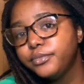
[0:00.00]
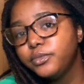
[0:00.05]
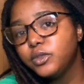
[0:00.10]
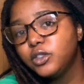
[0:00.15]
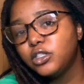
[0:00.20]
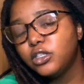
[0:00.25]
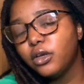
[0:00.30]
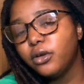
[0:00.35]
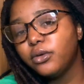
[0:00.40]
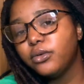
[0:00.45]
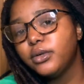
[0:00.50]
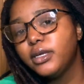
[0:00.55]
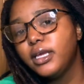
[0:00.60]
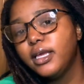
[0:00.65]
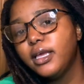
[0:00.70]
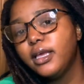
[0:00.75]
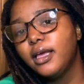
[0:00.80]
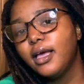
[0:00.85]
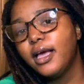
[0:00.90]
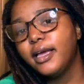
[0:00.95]
So
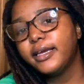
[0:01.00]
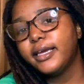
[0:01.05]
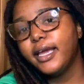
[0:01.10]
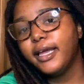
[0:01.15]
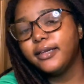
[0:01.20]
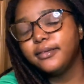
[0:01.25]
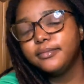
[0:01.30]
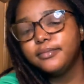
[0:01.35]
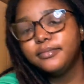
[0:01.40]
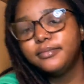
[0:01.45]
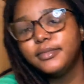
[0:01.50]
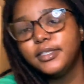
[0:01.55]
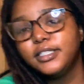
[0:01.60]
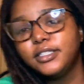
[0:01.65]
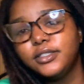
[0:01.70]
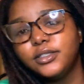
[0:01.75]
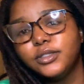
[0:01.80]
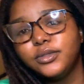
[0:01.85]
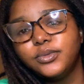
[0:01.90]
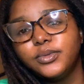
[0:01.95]
again, this is